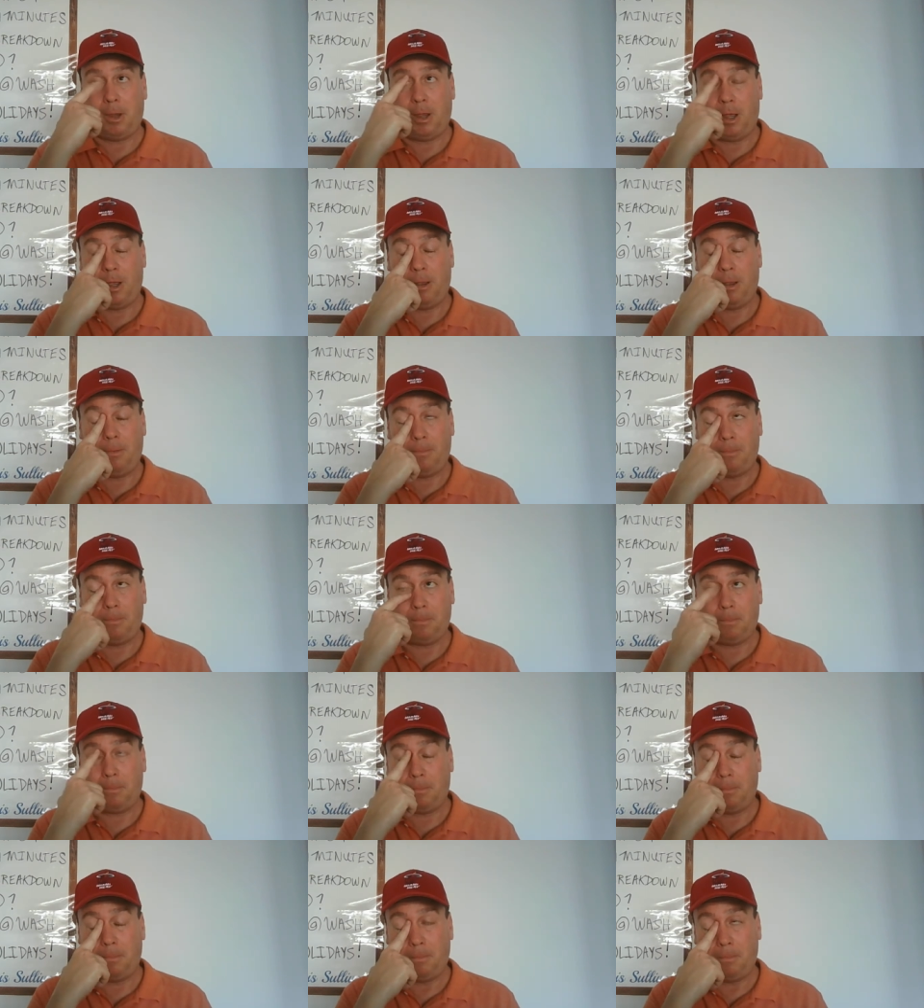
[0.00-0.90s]

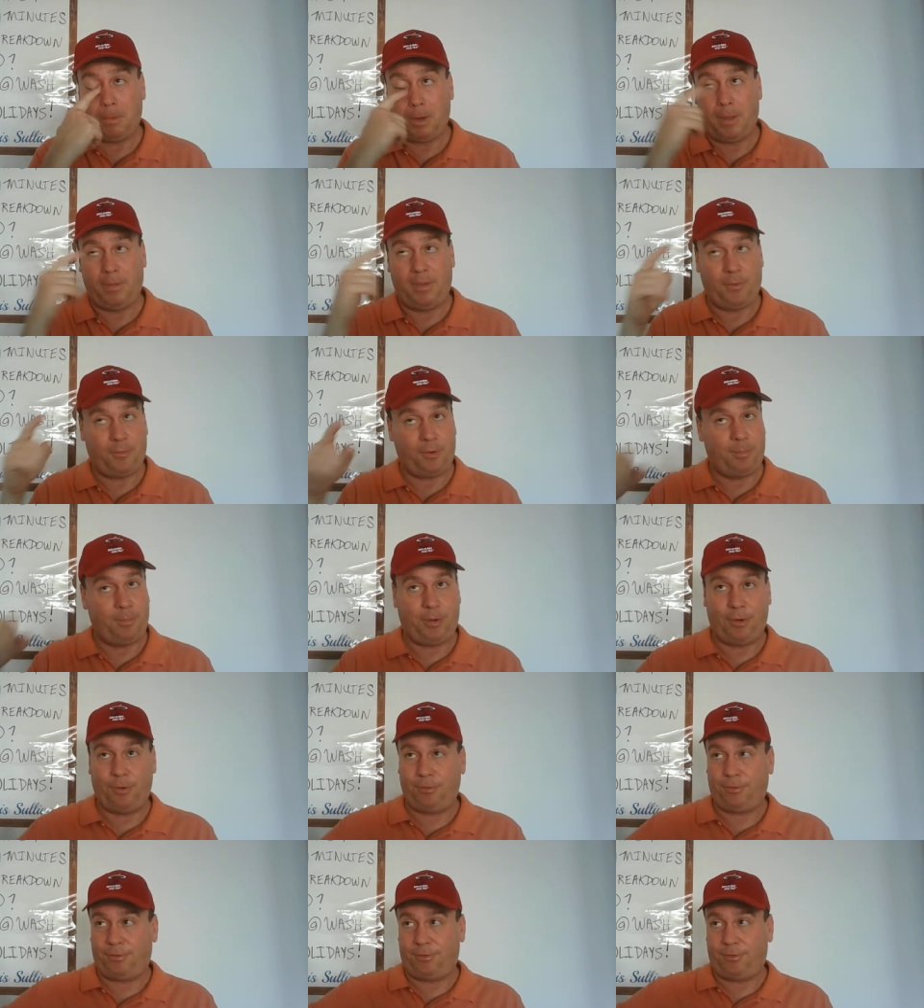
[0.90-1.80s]
And they were
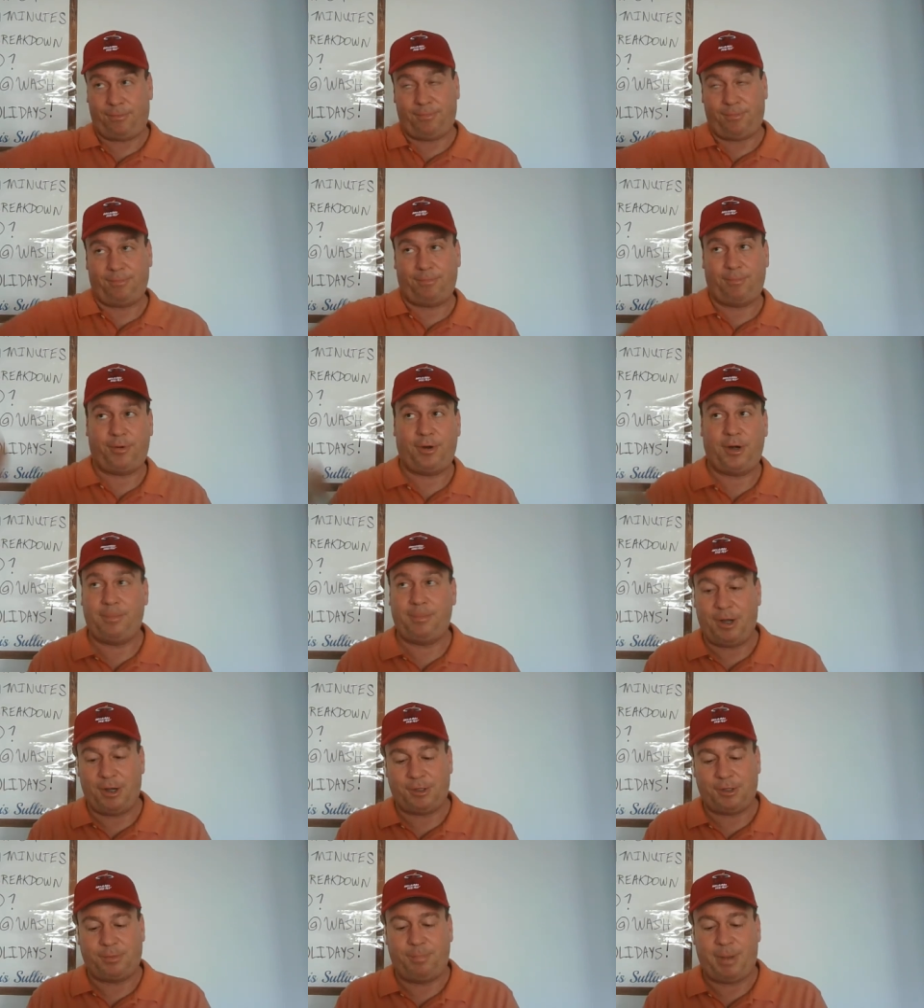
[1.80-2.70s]
both pretty
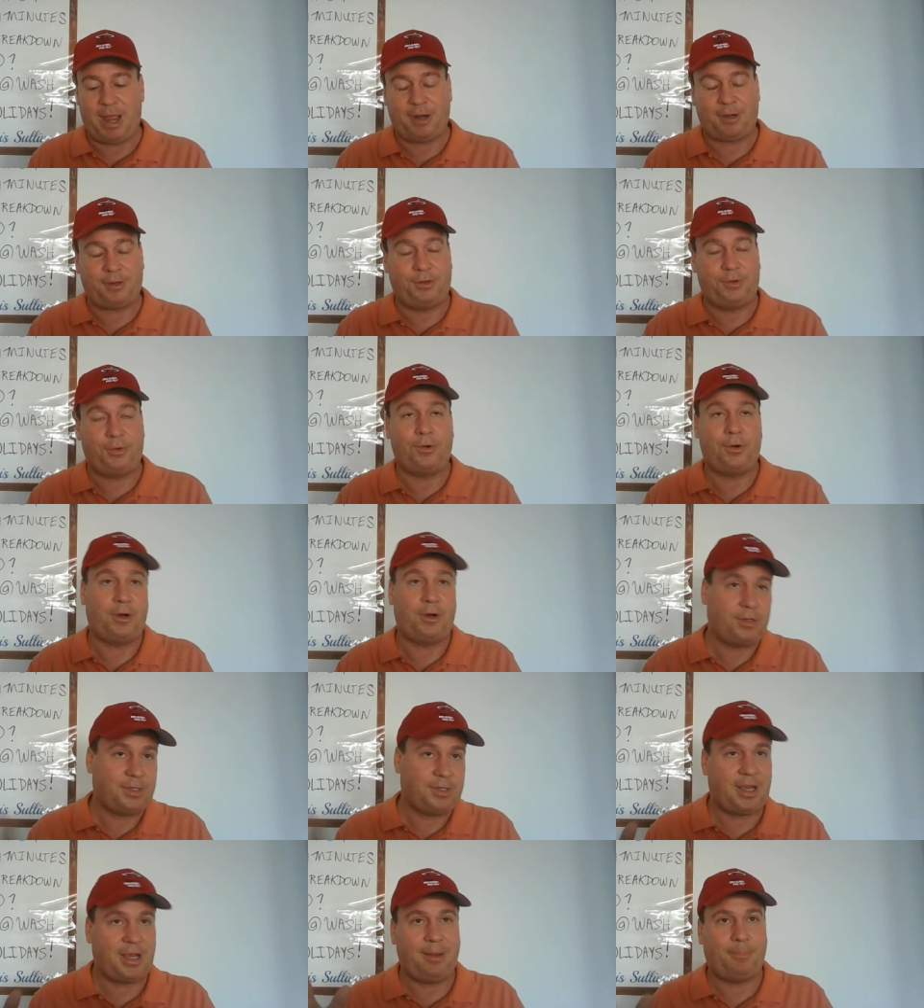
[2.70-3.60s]
much
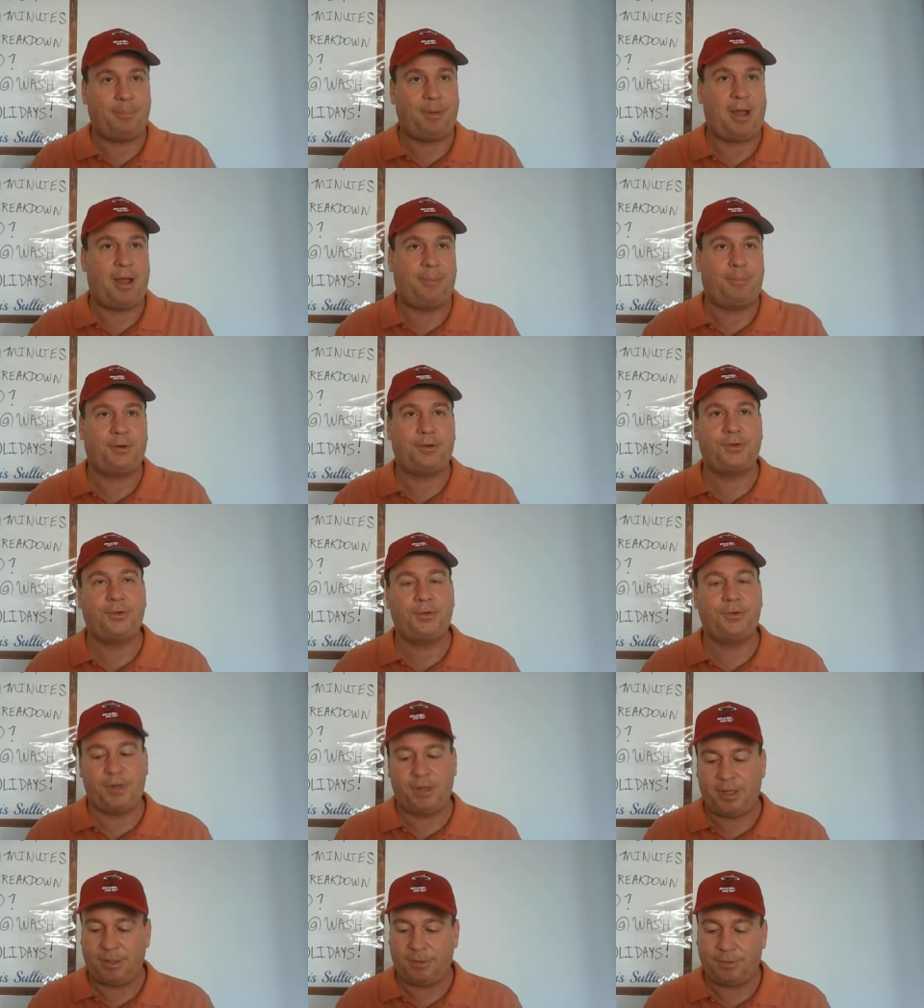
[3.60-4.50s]
backdoor type
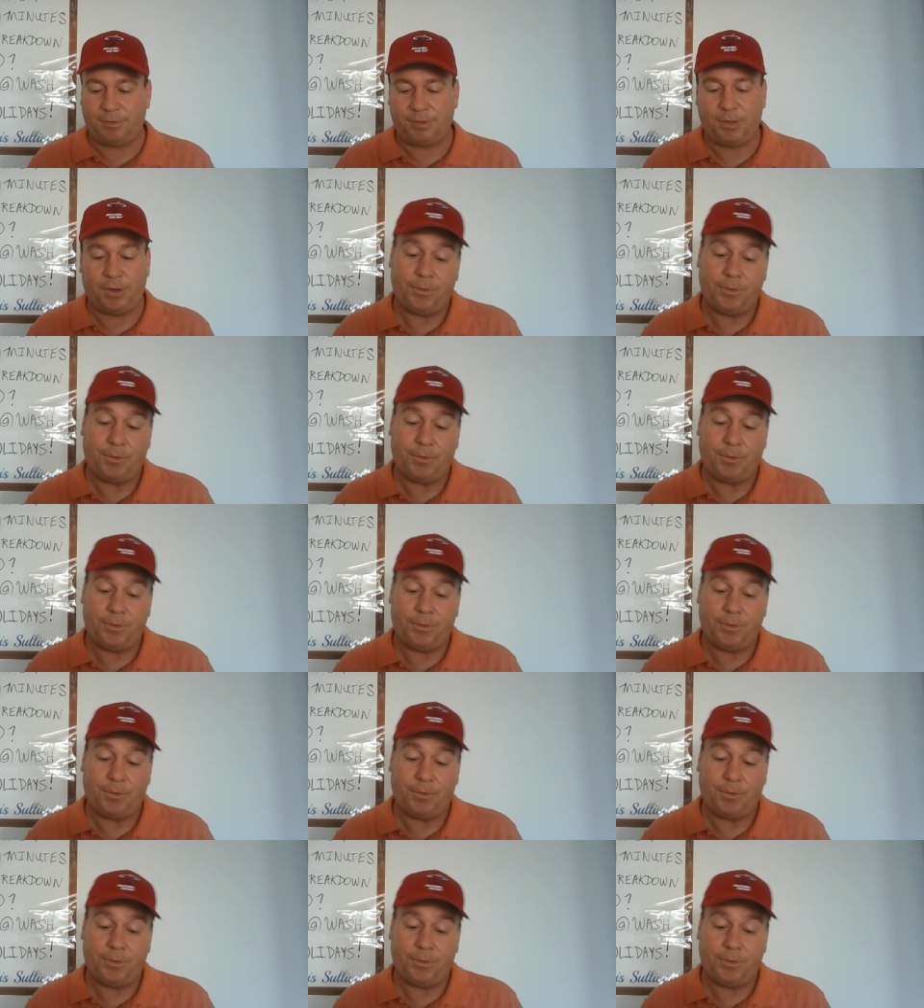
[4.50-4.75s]
opportunities.